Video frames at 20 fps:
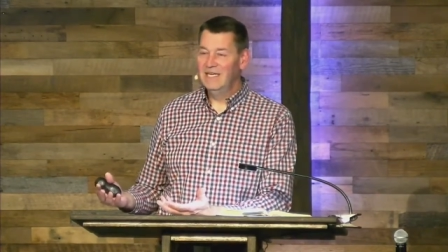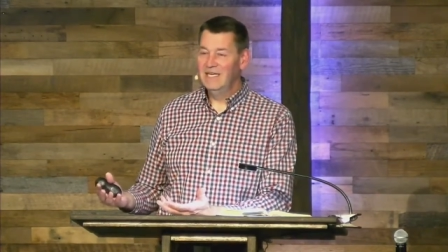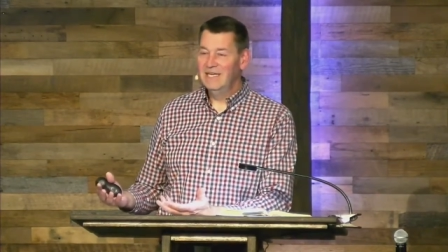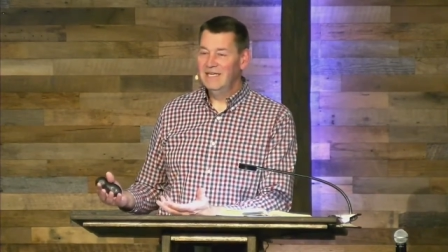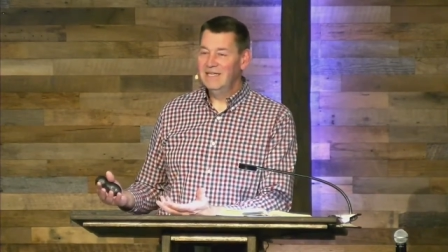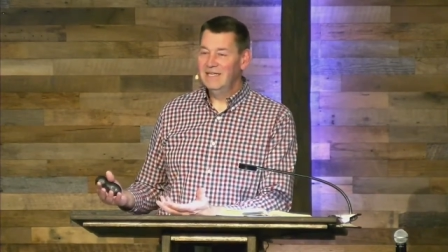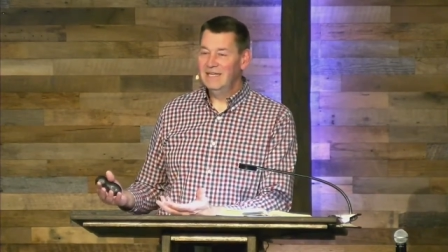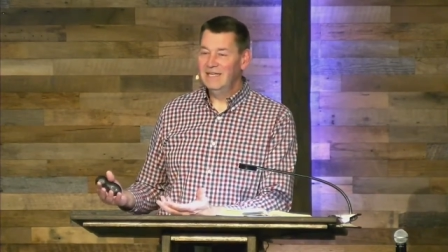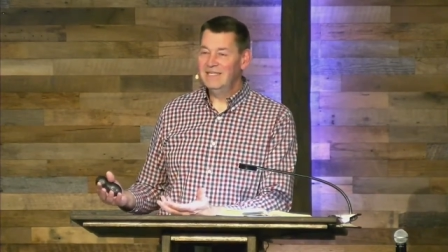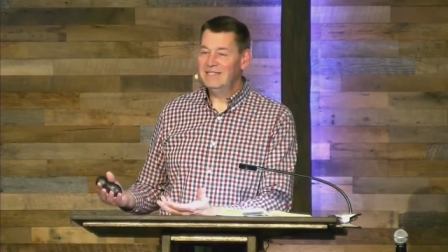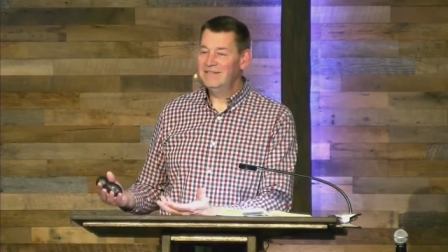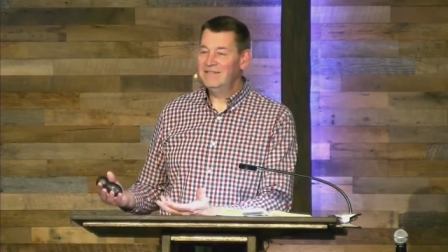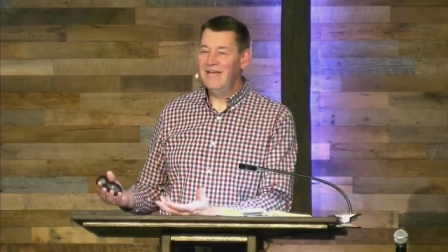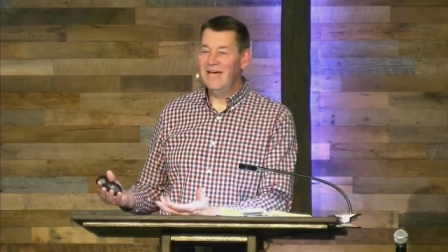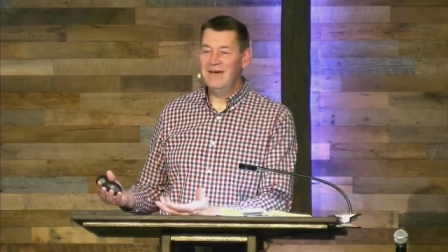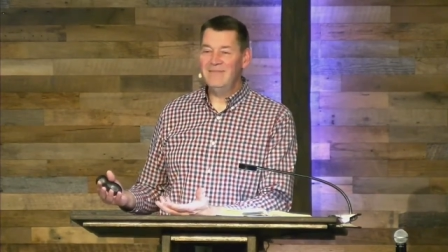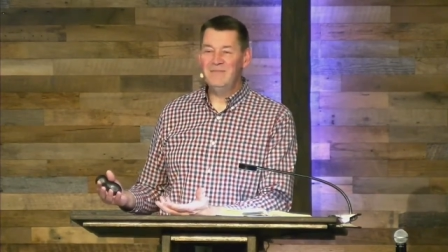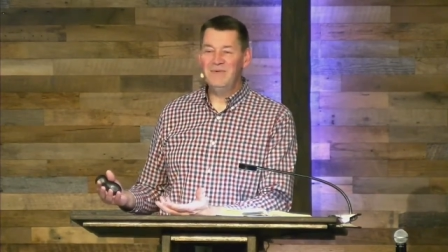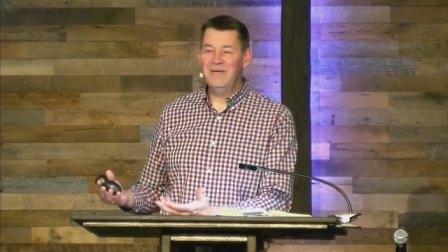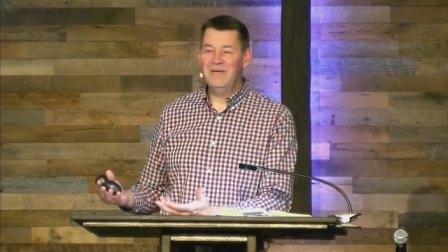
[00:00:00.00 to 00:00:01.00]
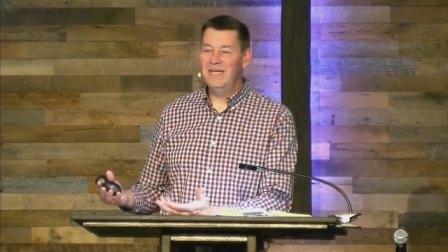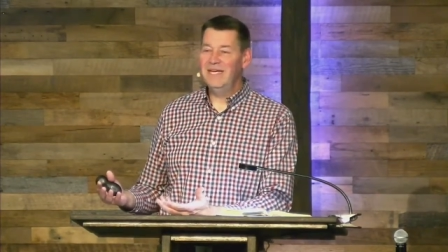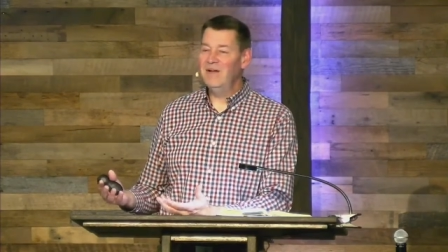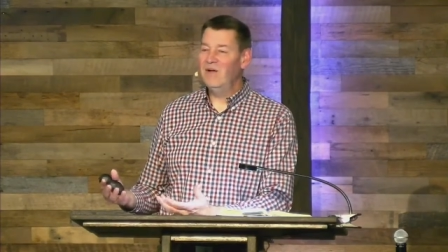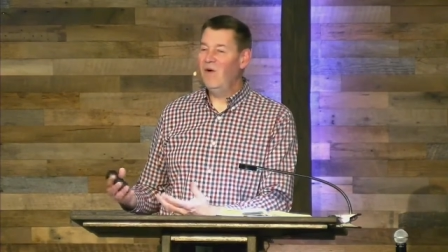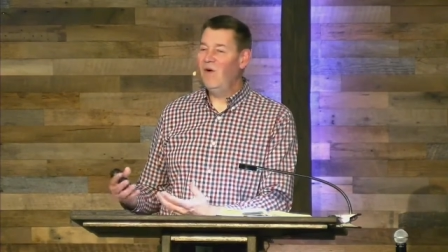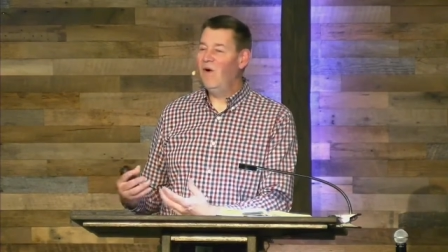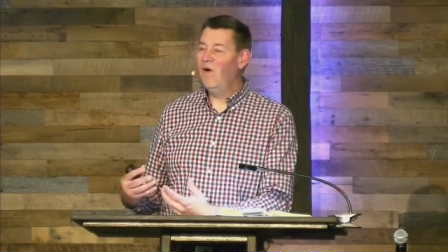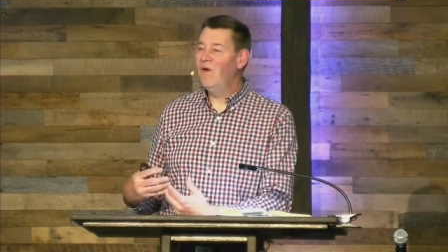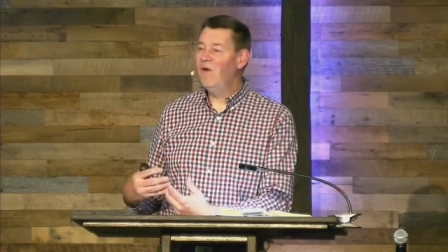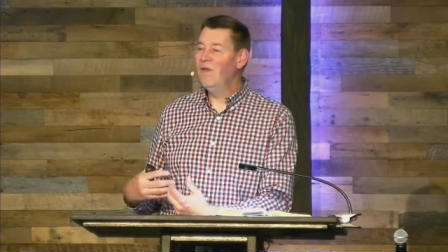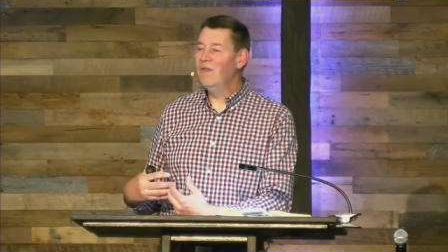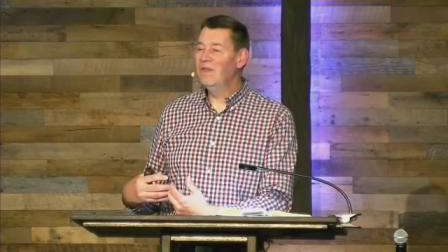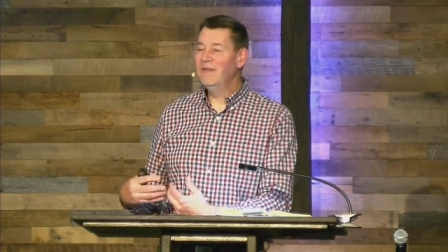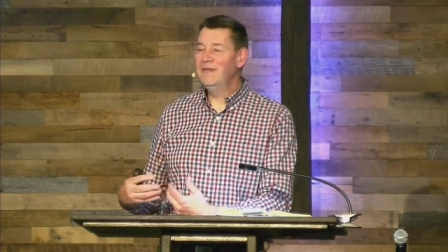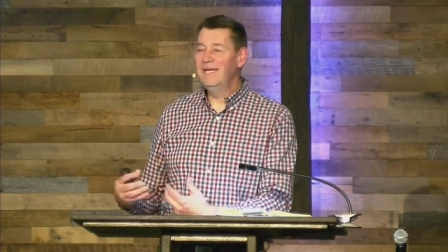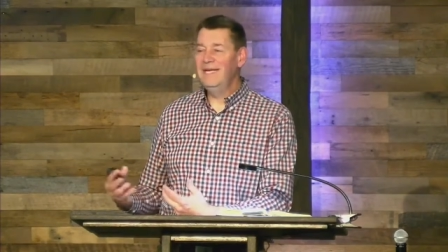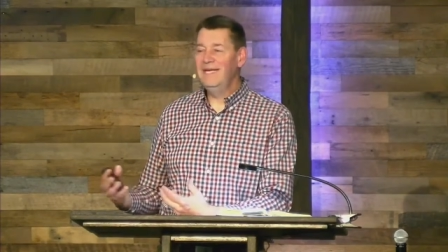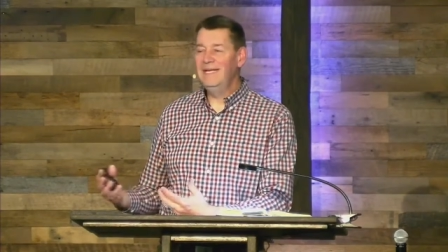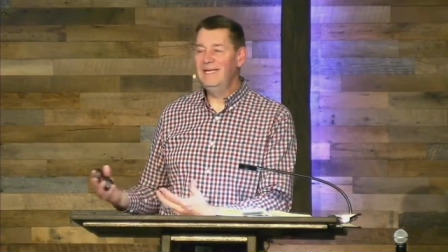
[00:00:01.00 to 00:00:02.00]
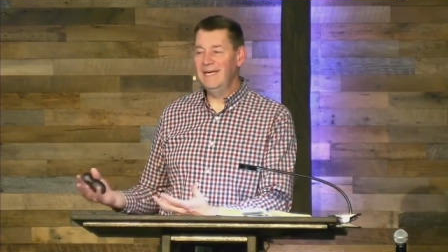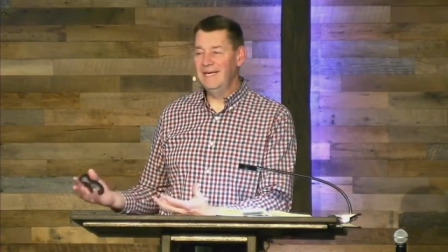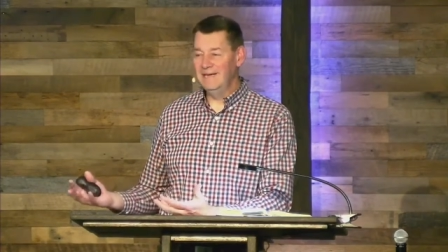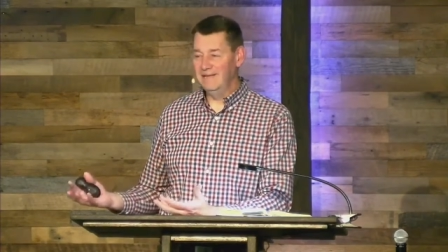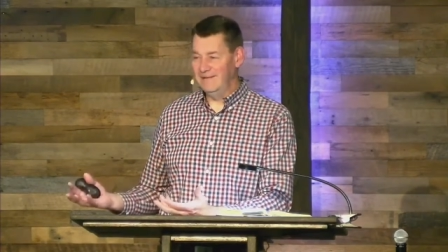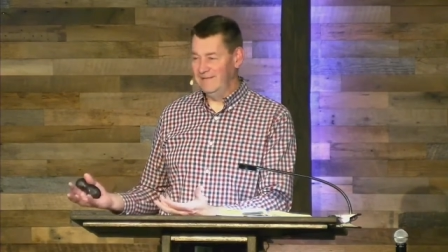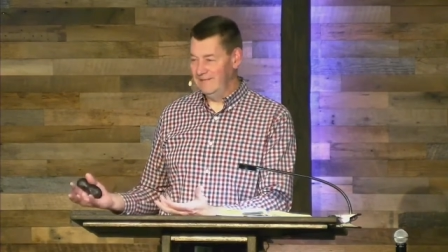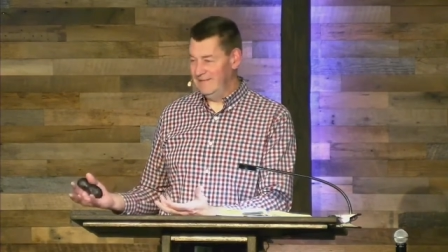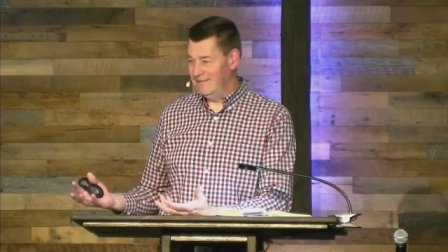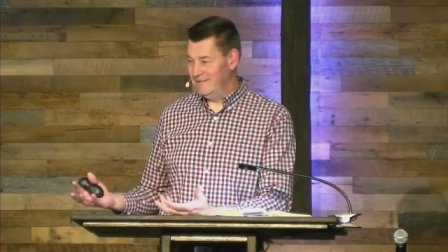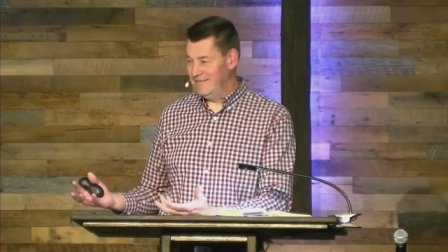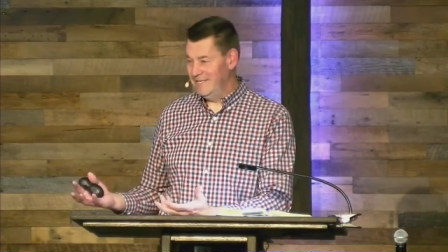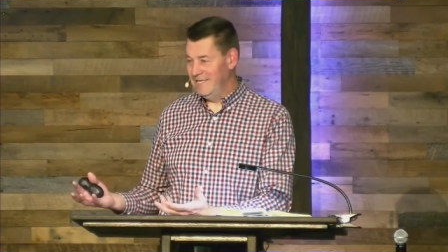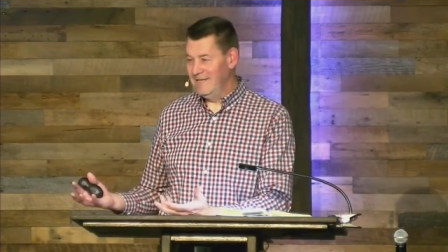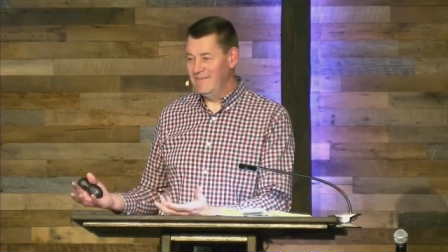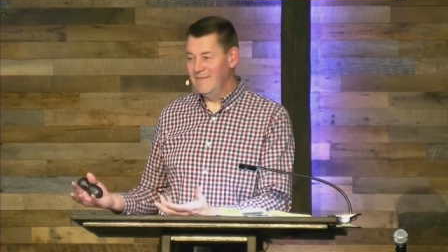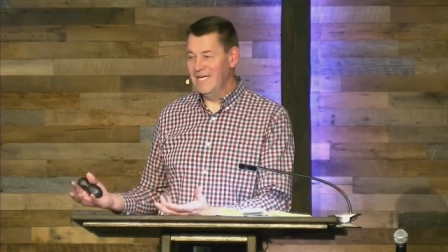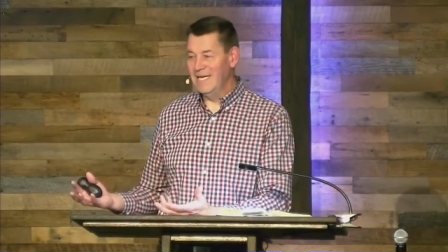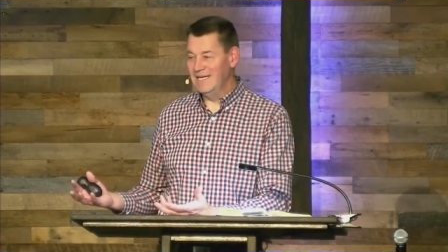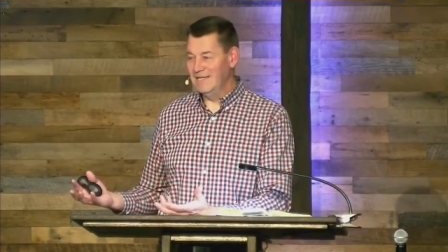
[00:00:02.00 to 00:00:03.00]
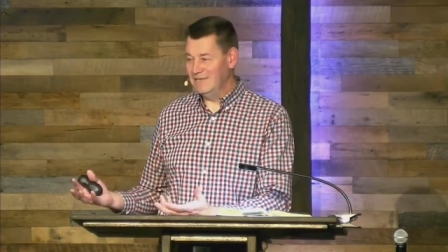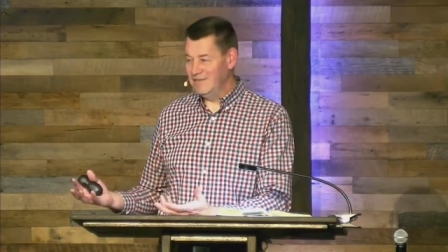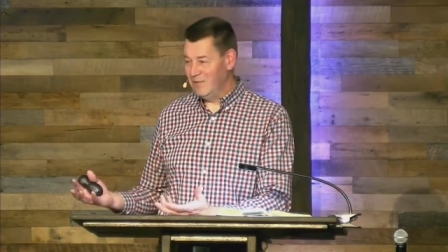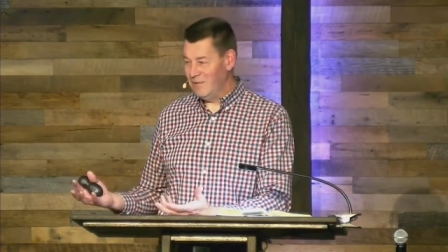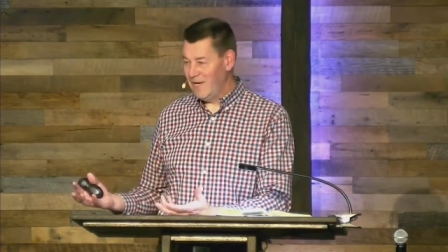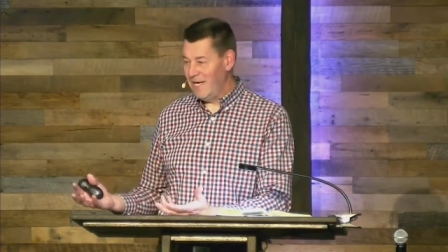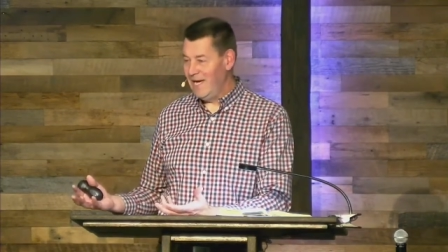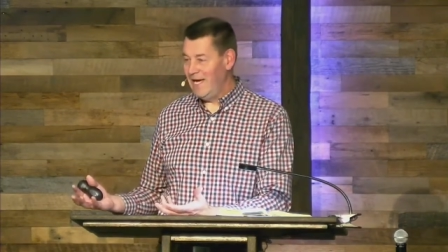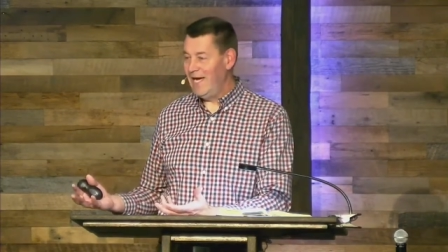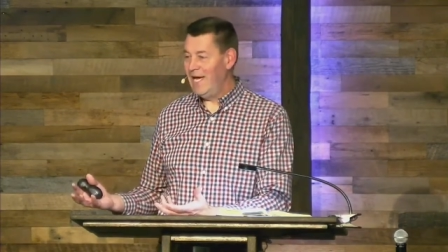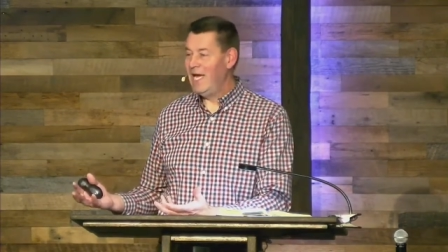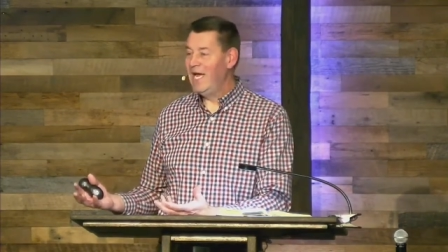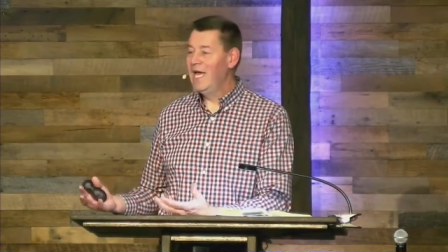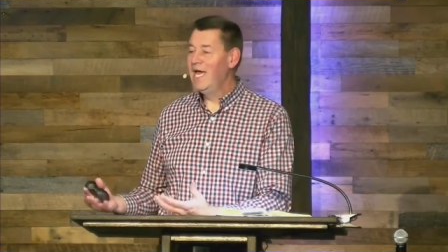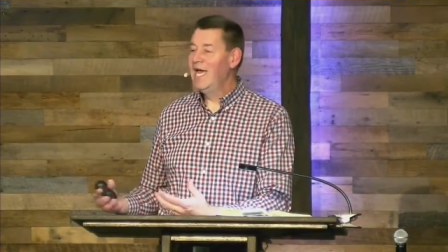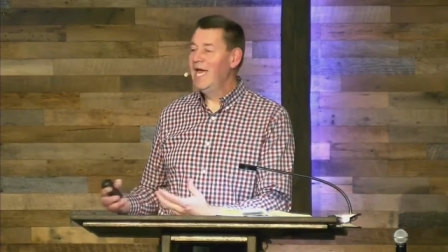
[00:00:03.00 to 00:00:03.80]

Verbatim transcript: let's not put in all the details in the minutes, okay?